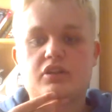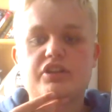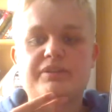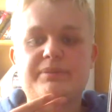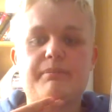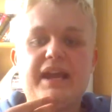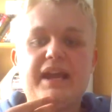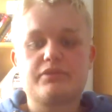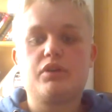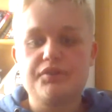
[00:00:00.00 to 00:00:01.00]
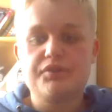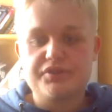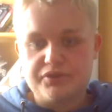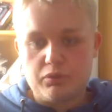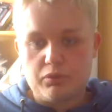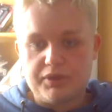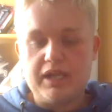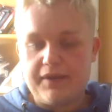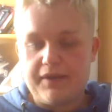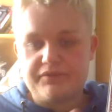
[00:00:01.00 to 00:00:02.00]
contribute a major role to the story. You
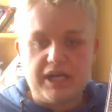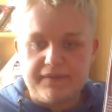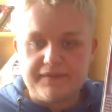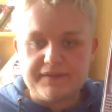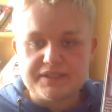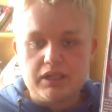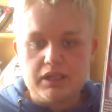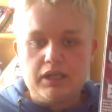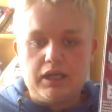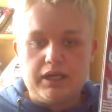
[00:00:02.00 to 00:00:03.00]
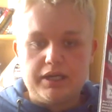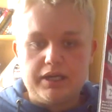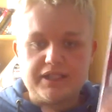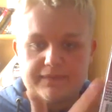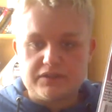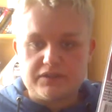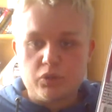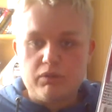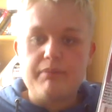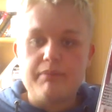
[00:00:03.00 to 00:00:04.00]
don't have to buy this to get the
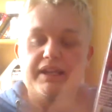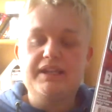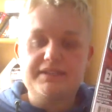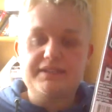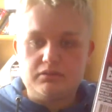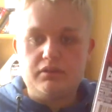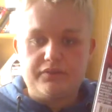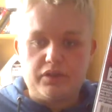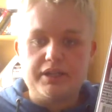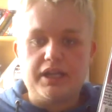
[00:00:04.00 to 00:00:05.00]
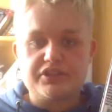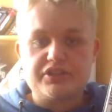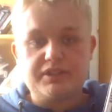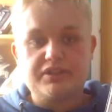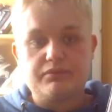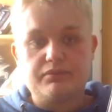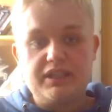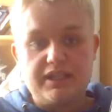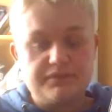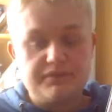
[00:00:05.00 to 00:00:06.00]
story, but it is still a very nice read to
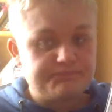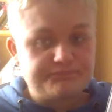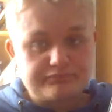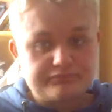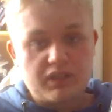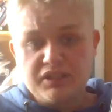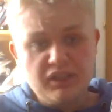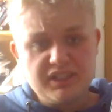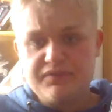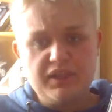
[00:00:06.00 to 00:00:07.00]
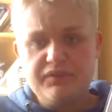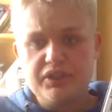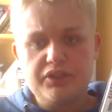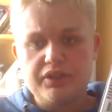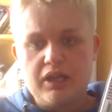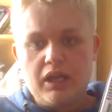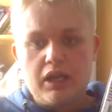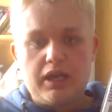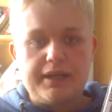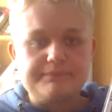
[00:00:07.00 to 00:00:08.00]
read, and yeah, it's very, very good.
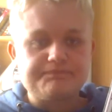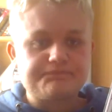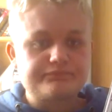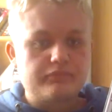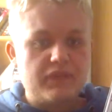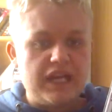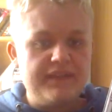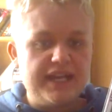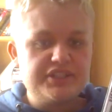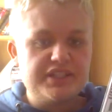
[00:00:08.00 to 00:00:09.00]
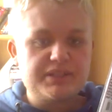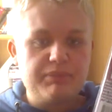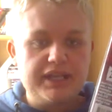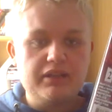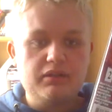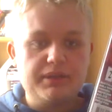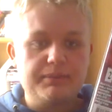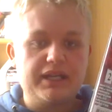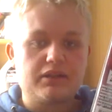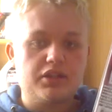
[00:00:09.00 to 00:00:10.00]
And they actually explain a little bit
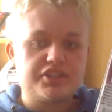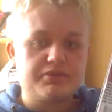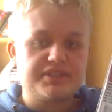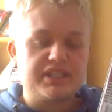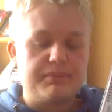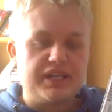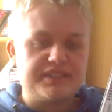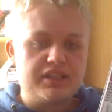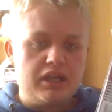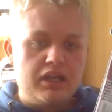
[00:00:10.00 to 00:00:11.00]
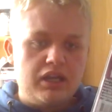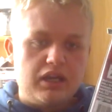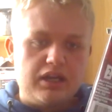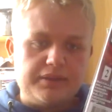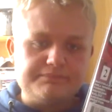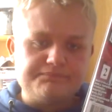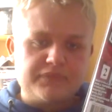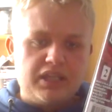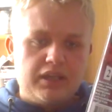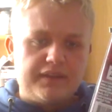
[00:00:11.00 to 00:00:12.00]
about Akasaris and about and
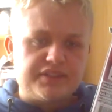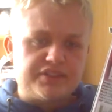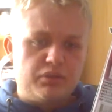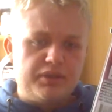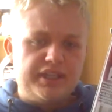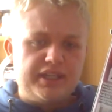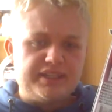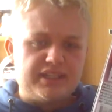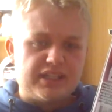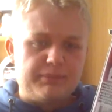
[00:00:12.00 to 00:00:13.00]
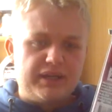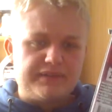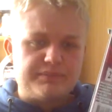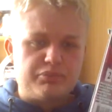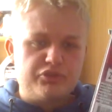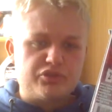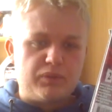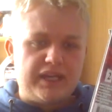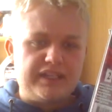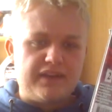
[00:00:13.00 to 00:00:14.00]
the story is like about Bruce
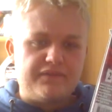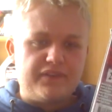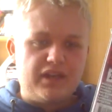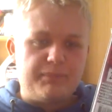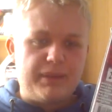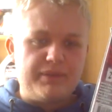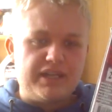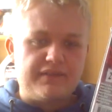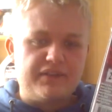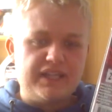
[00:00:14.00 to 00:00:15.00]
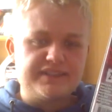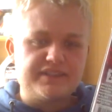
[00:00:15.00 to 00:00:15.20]
Wayne and Batman, and he finds